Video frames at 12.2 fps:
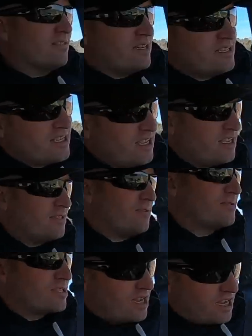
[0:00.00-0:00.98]
Lizzie
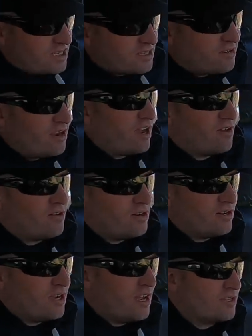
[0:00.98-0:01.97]
and those guys are
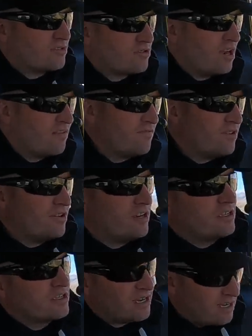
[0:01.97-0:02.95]
out, and
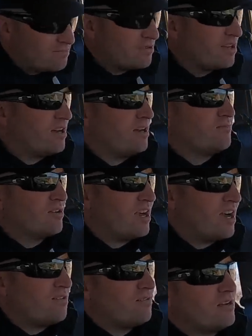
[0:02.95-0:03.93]
Trevor and Tom Tom
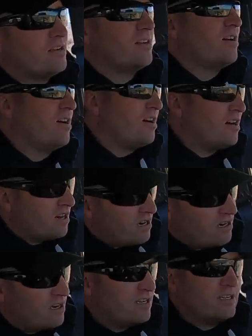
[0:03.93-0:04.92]
are out
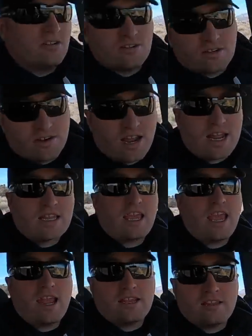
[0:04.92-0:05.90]
uh, near the
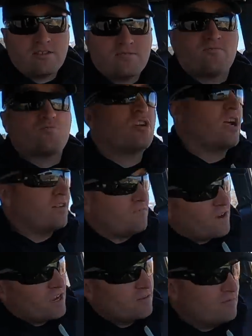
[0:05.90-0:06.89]
Grand Canyon trying
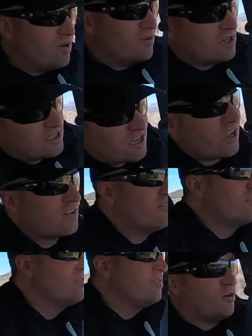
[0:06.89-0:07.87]
to find a
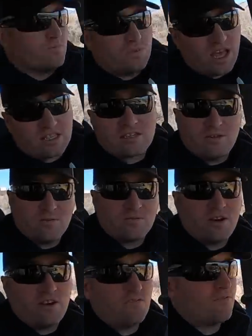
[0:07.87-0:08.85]
motorcycle. Hope that's going well